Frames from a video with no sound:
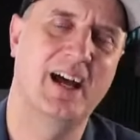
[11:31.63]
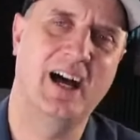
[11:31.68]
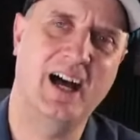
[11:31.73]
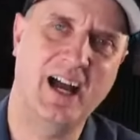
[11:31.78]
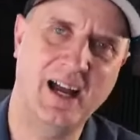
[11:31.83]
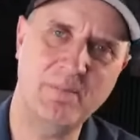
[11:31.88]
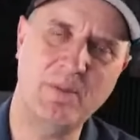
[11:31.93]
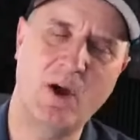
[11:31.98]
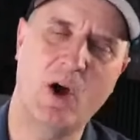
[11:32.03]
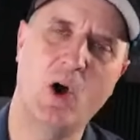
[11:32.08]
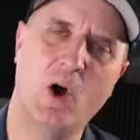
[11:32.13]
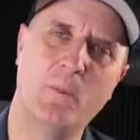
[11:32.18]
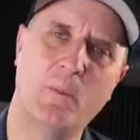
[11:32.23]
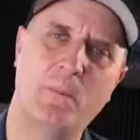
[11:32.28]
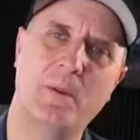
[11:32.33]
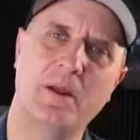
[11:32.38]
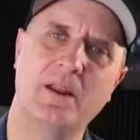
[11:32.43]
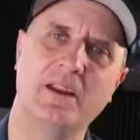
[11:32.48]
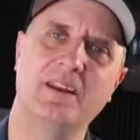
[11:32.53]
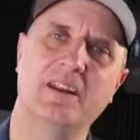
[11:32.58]
I'm
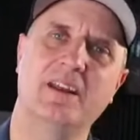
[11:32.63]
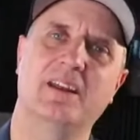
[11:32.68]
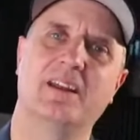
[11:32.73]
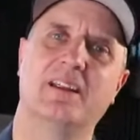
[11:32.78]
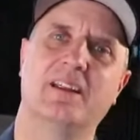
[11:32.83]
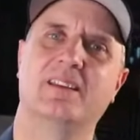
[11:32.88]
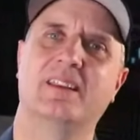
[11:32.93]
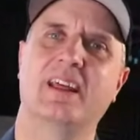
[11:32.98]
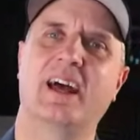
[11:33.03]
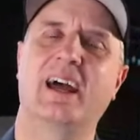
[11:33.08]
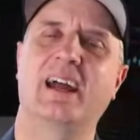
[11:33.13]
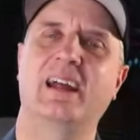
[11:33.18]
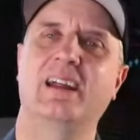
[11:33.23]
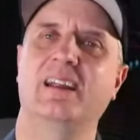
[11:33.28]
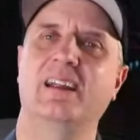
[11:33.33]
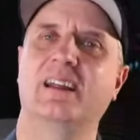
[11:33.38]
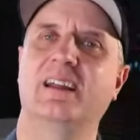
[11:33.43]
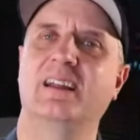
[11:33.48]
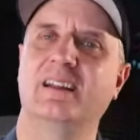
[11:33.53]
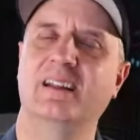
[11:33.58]
hoping that
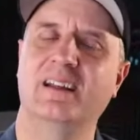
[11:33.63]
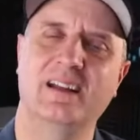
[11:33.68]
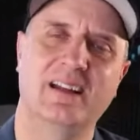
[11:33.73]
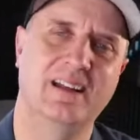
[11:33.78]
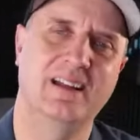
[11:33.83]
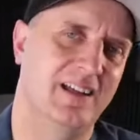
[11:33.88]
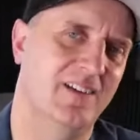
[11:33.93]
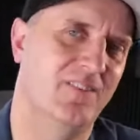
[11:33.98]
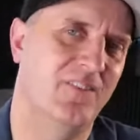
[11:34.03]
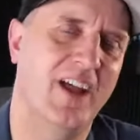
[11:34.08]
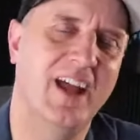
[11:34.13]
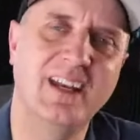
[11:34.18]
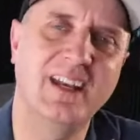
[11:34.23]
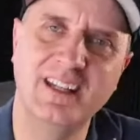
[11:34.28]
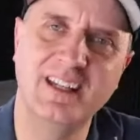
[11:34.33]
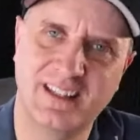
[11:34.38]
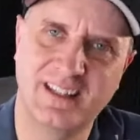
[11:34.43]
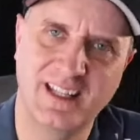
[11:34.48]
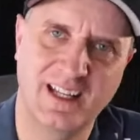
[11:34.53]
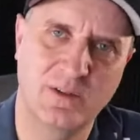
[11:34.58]
if
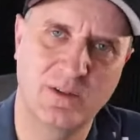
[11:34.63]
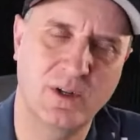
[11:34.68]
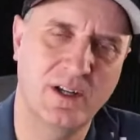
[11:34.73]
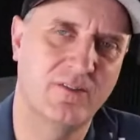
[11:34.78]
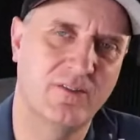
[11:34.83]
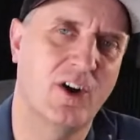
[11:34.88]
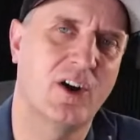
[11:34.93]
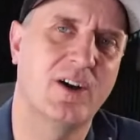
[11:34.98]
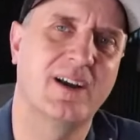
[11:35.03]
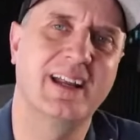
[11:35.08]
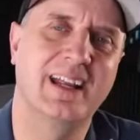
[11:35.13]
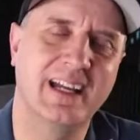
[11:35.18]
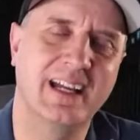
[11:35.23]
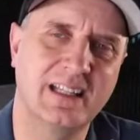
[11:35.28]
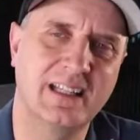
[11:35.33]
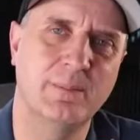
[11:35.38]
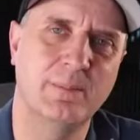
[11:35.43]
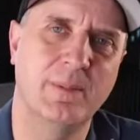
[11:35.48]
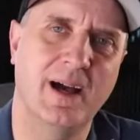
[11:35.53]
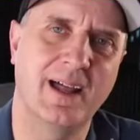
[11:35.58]
anything, we've already
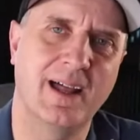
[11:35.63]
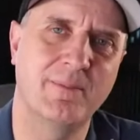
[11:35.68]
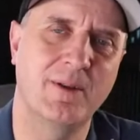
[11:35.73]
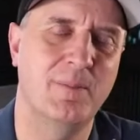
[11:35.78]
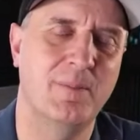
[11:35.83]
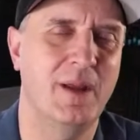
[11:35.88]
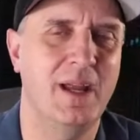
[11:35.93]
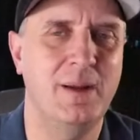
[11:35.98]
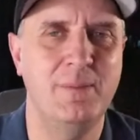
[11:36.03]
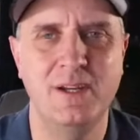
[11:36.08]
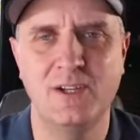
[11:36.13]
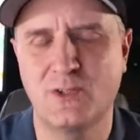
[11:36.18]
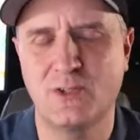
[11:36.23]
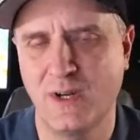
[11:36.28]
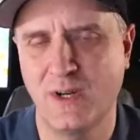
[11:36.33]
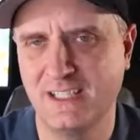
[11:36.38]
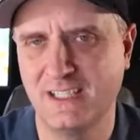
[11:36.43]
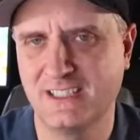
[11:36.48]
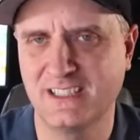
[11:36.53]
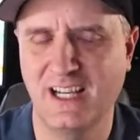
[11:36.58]
hit the bottom and maybe
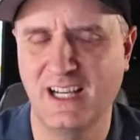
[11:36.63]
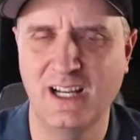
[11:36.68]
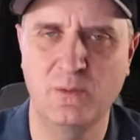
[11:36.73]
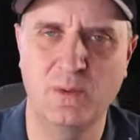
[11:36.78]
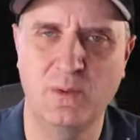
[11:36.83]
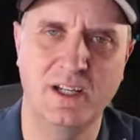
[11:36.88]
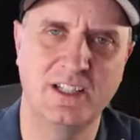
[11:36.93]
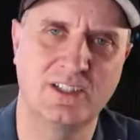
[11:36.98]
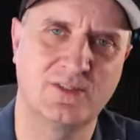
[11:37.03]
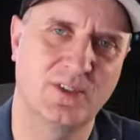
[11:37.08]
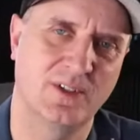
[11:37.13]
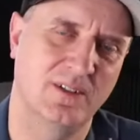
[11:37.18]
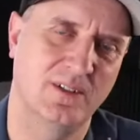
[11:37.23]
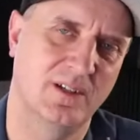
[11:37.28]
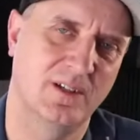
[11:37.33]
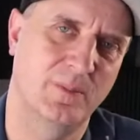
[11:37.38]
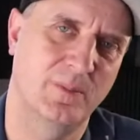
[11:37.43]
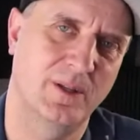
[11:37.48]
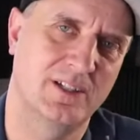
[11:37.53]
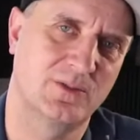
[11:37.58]
trade sideways for a
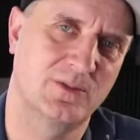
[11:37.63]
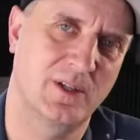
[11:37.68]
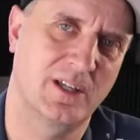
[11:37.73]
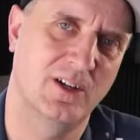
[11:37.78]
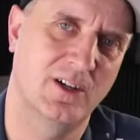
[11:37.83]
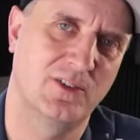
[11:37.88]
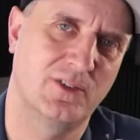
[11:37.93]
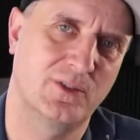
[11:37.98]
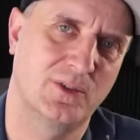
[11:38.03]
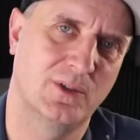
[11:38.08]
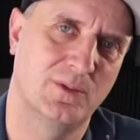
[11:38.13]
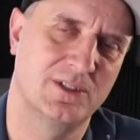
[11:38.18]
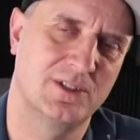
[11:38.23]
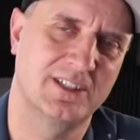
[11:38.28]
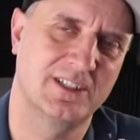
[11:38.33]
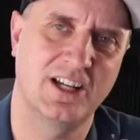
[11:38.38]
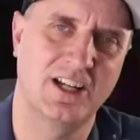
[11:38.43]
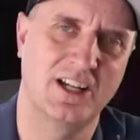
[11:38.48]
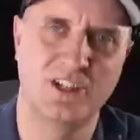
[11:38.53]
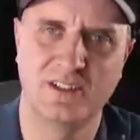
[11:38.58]
little bit as we go through a
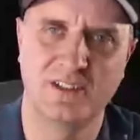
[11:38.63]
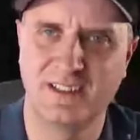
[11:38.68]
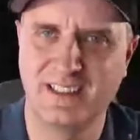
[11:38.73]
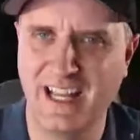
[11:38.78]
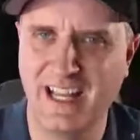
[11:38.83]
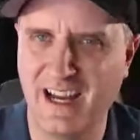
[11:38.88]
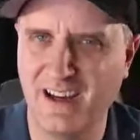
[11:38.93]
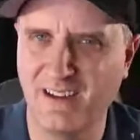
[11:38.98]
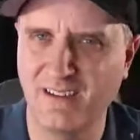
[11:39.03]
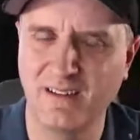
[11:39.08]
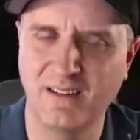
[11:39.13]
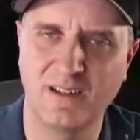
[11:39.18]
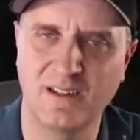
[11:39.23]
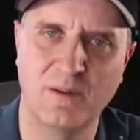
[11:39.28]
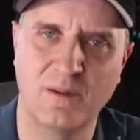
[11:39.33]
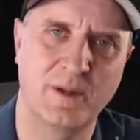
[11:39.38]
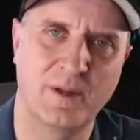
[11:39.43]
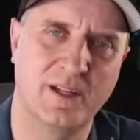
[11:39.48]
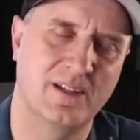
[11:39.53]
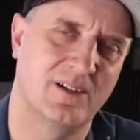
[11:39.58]
recession, down a
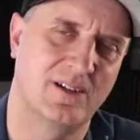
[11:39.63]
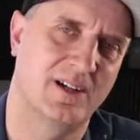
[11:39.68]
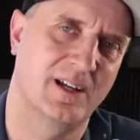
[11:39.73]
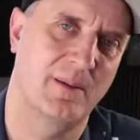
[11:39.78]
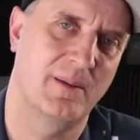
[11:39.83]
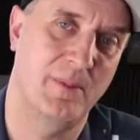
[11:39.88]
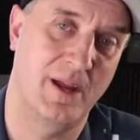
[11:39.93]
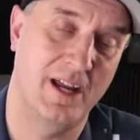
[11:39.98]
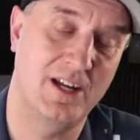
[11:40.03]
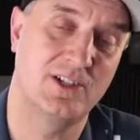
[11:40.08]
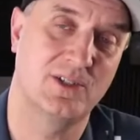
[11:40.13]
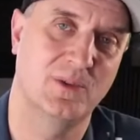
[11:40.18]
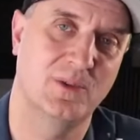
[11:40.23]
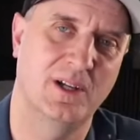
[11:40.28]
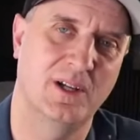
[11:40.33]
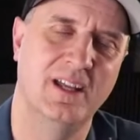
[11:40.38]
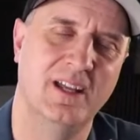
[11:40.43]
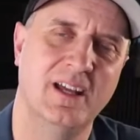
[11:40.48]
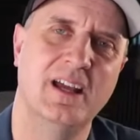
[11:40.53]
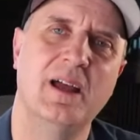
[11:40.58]
little bit during a major
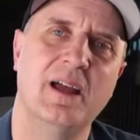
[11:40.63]
one,